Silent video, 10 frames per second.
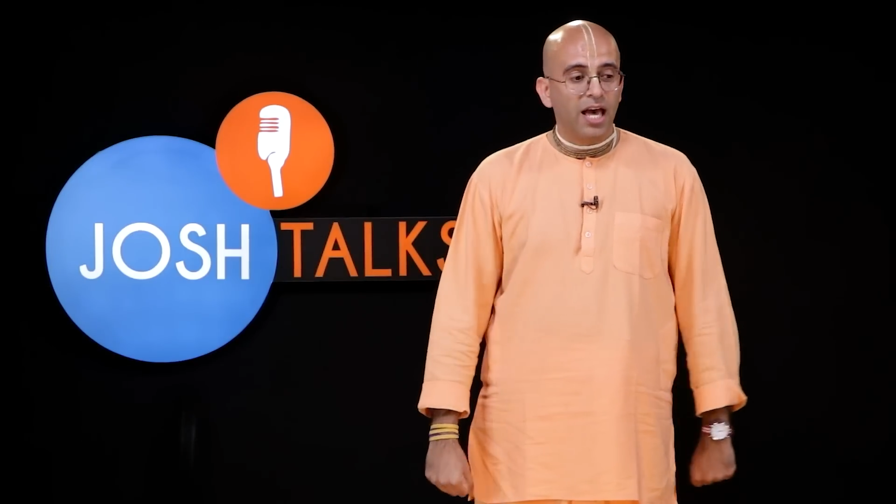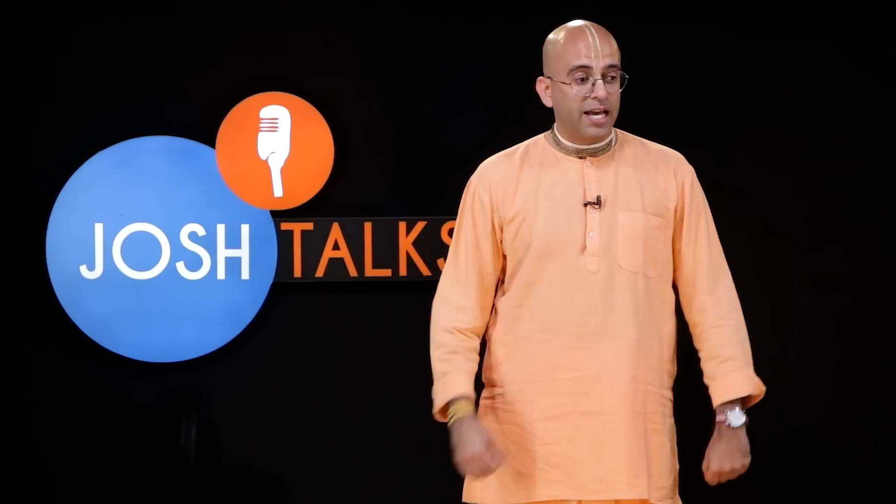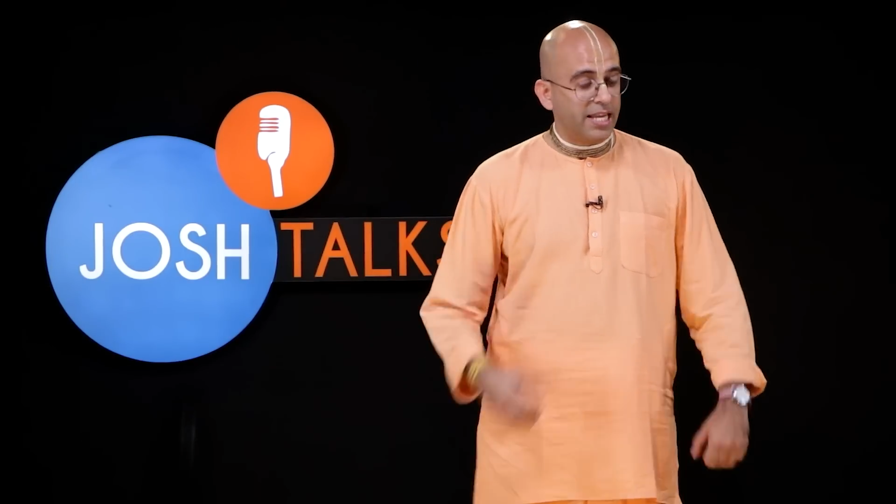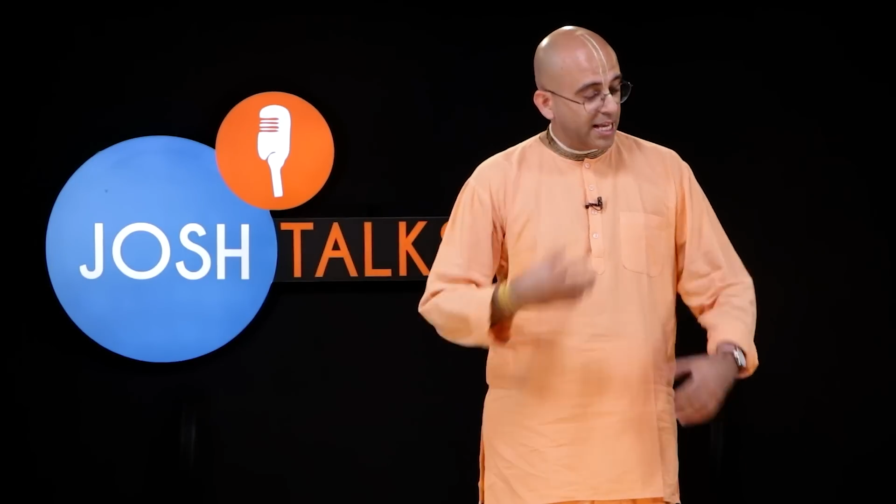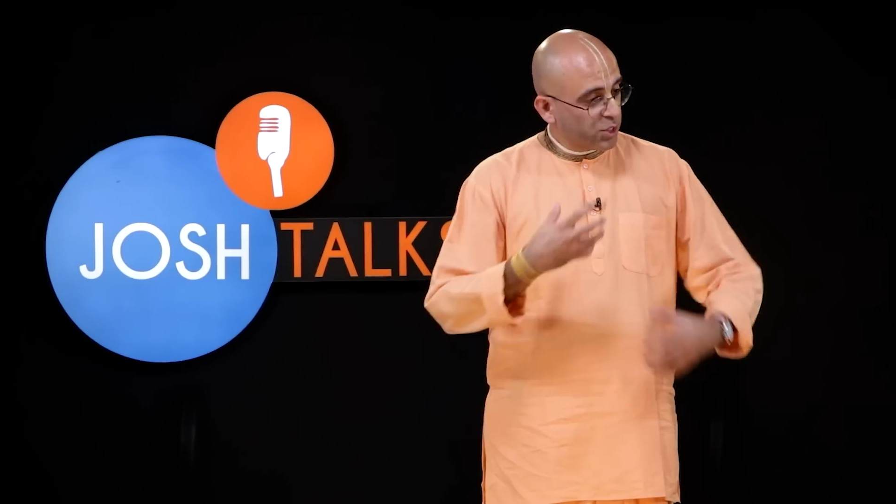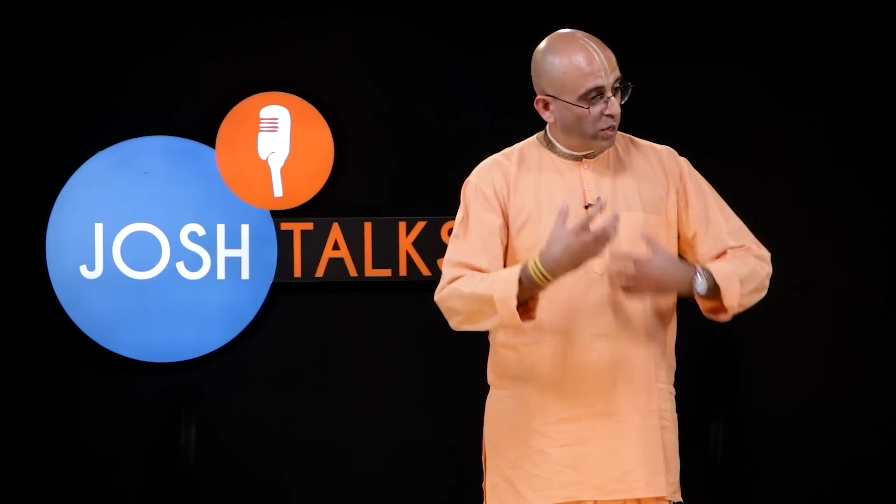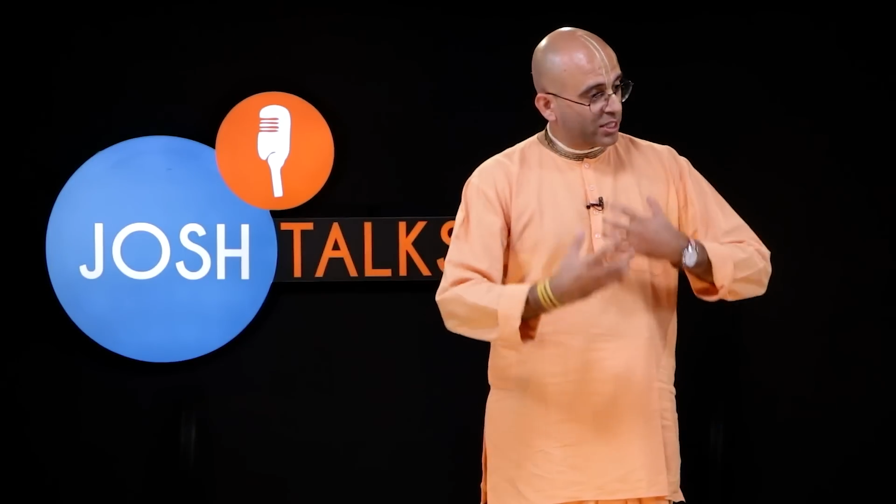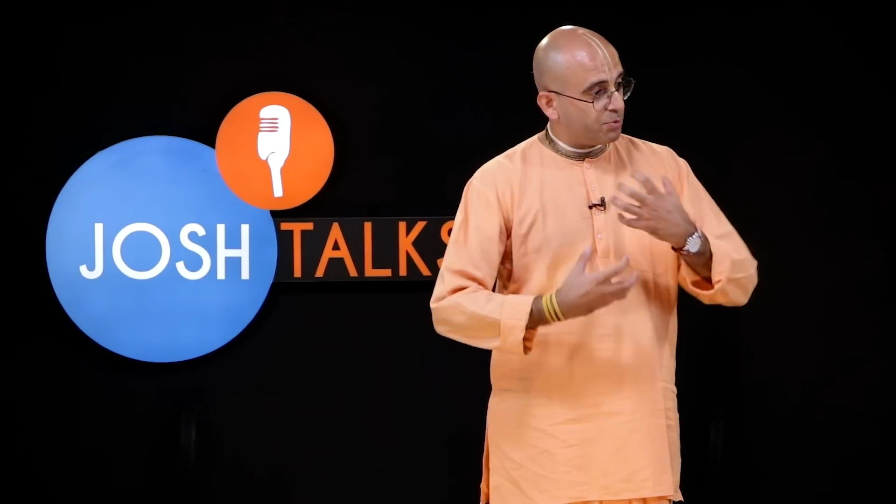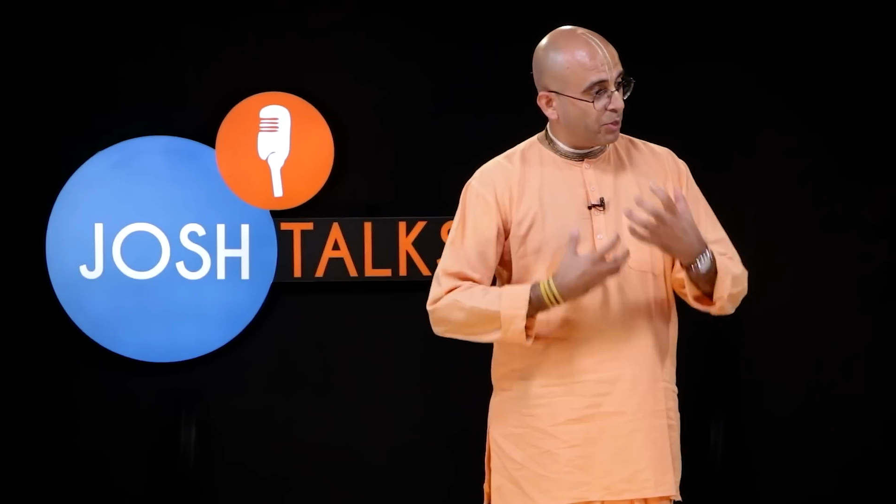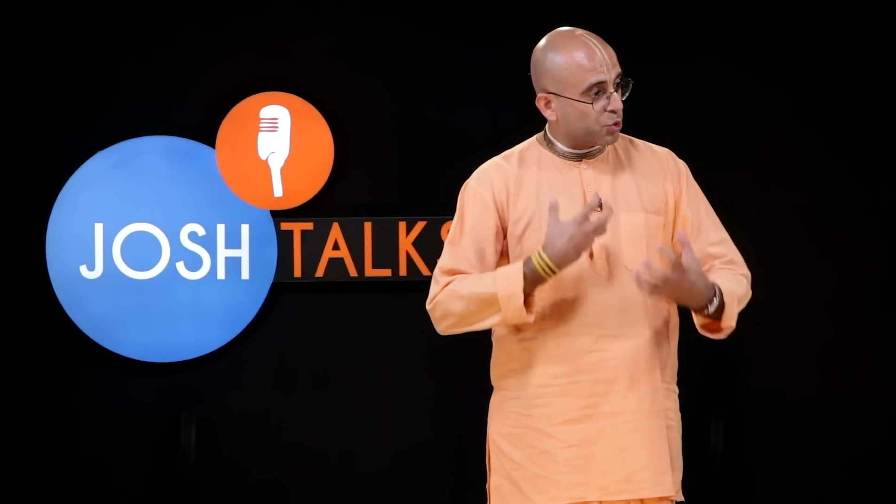And he has got
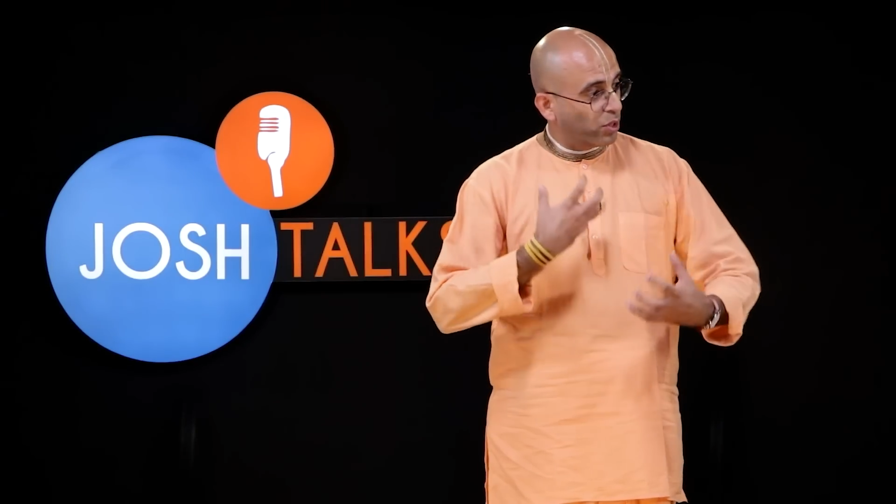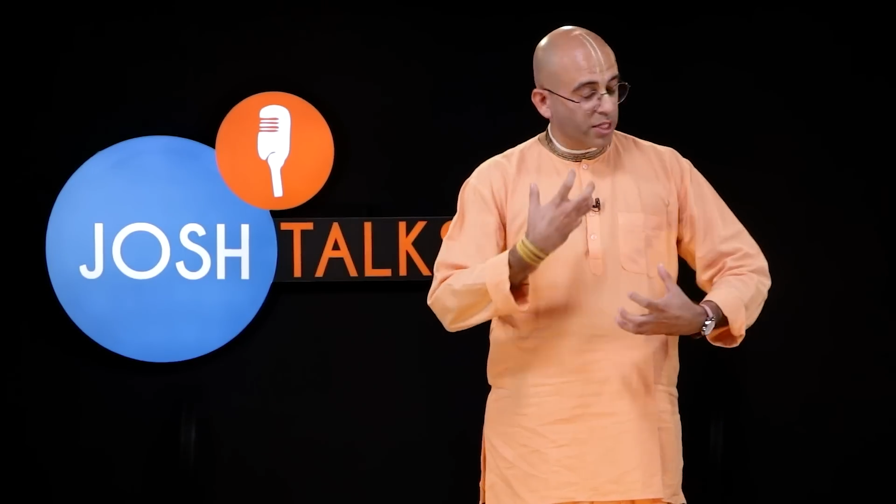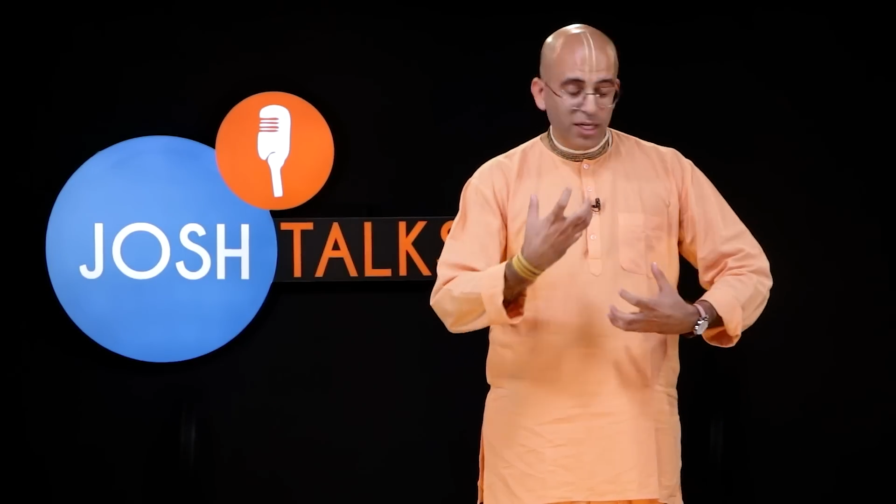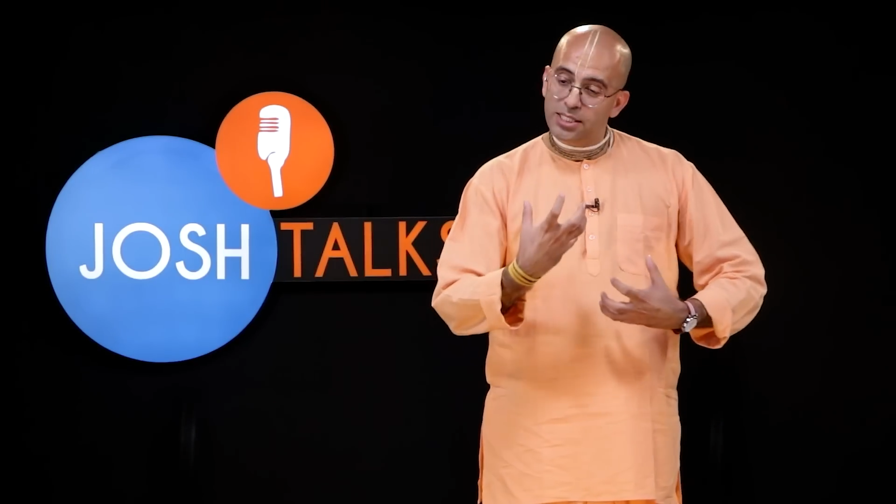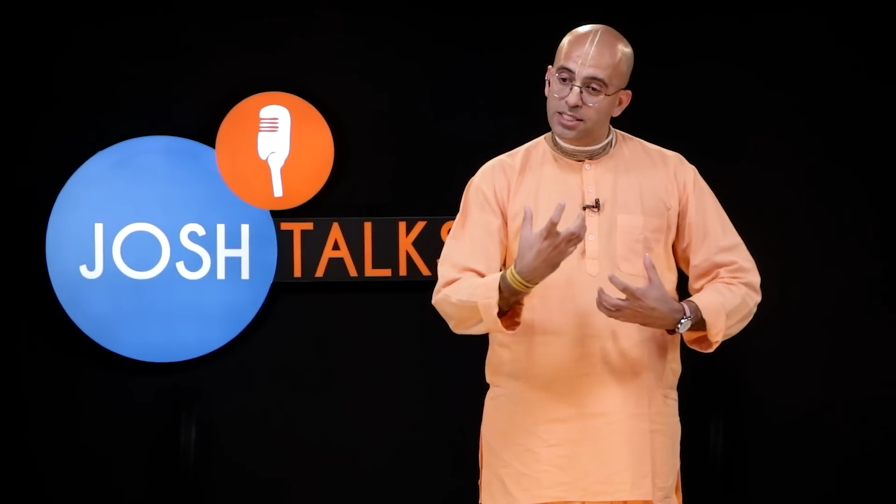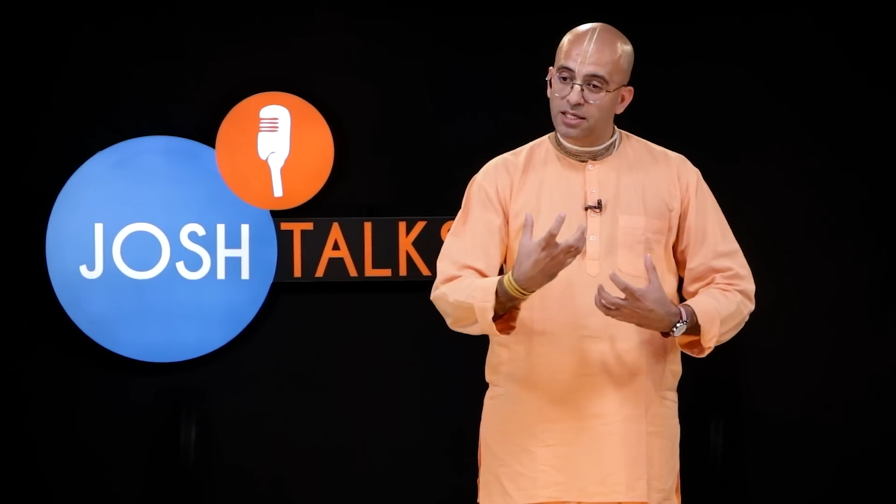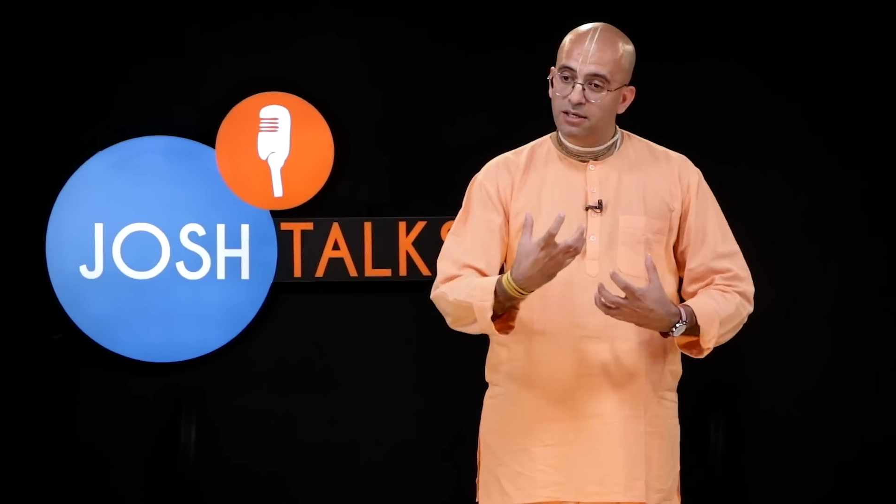this spiritual thirst.